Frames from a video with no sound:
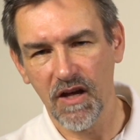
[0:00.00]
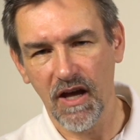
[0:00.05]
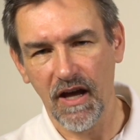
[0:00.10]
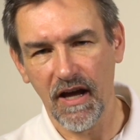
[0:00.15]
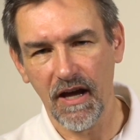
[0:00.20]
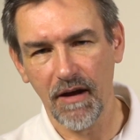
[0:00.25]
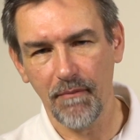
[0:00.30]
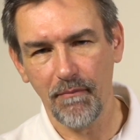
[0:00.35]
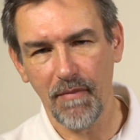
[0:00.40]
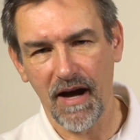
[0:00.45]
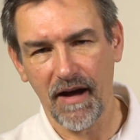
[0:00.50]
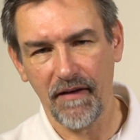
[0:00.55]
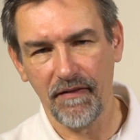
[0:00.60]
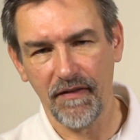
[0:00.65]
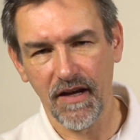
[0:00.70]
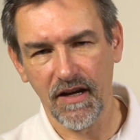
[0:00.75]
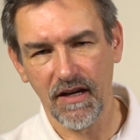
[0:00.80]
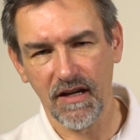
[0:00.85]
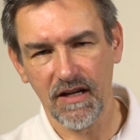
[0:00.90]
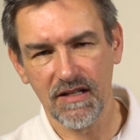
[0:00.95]
I
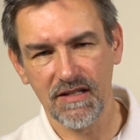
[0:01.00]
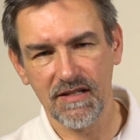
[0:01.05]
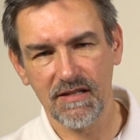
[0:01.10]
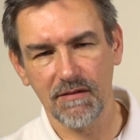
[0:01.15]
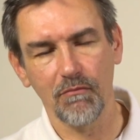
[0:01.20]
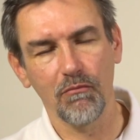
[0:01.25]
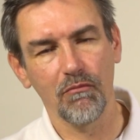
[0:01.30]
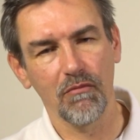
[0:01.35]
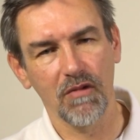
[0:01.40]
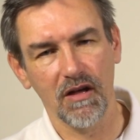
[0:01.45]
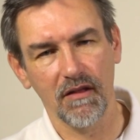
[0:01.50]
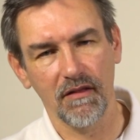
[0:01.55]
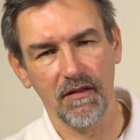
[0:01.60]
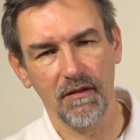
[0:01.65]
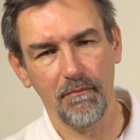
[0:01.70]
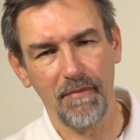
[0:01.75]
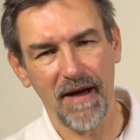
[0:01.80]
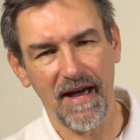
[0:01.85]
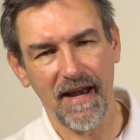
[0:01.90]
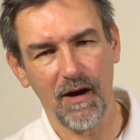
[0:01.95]
think it's the
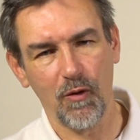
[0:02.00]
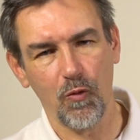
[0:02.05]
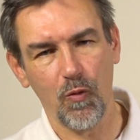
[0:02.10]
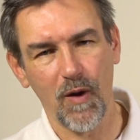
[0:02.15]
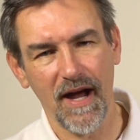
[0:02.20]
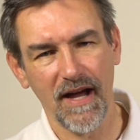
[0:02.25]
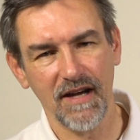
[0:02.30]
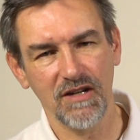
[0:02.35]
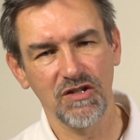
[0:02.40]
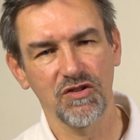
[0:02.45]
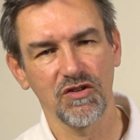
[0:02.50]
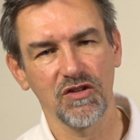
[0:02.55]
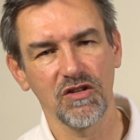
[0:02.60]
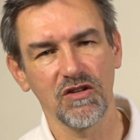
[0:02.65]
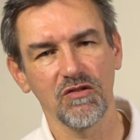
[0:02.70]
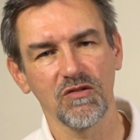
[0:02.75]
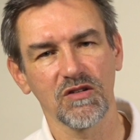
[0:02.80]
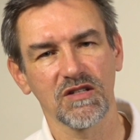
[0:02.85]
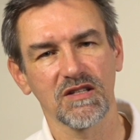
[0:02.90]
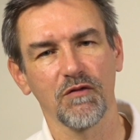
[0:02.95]
better way to
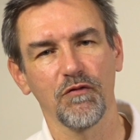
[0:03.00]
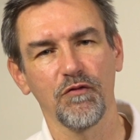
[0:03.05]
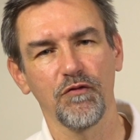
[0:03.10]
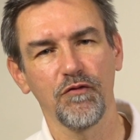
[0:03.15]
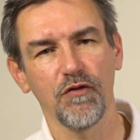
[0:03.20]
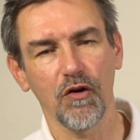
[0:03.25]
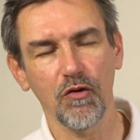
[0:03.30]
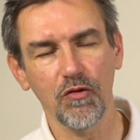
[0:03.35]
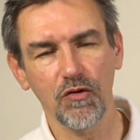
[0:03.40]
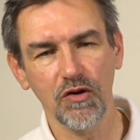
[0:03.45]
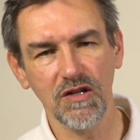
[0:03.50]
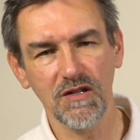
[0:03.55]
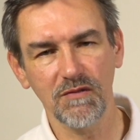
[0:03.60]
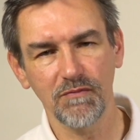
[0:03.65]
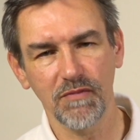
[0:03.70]
use focus,